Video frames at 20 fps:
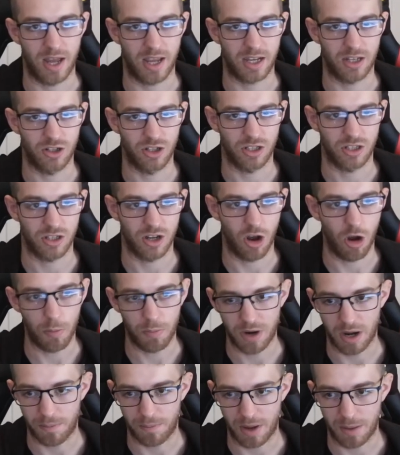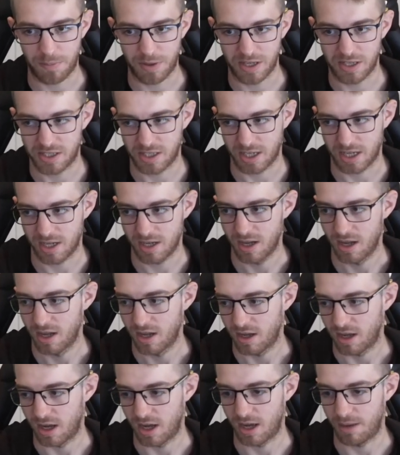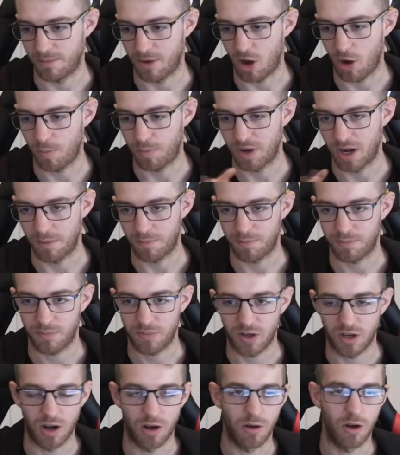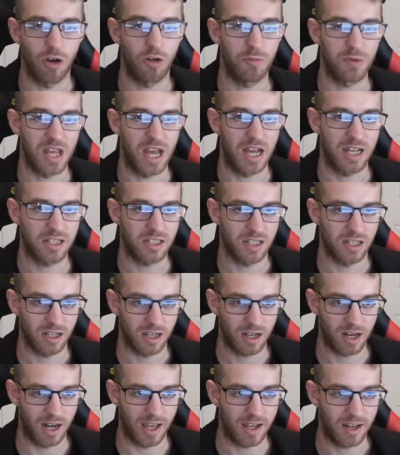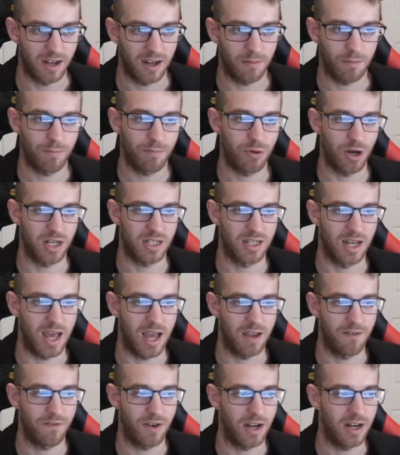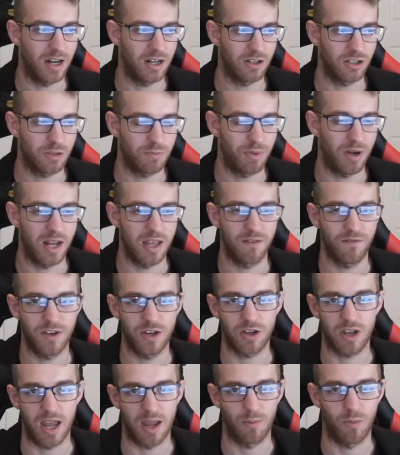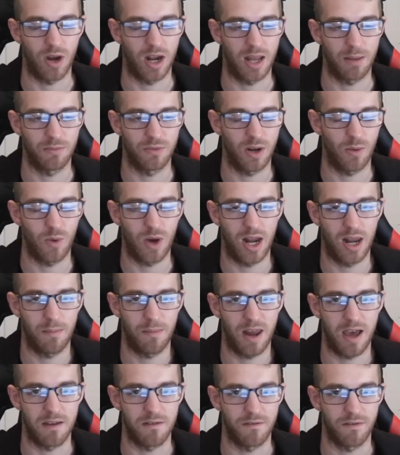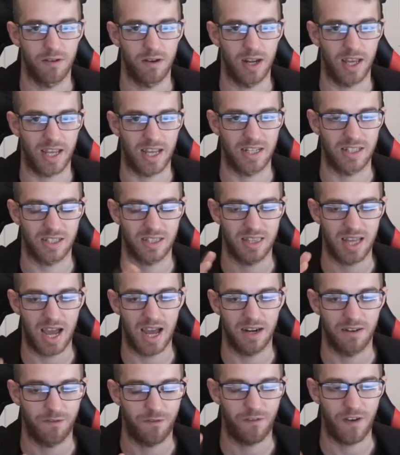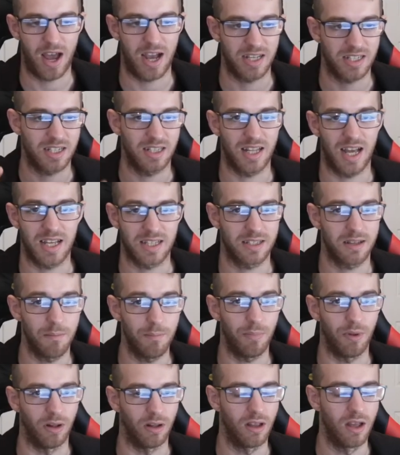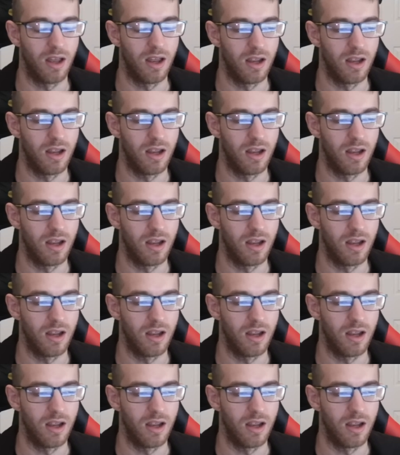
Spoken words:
I can just open up my PC, open up OBS, press live, and I'll just play a video game while I'm live. Like, it's that fast and that simple.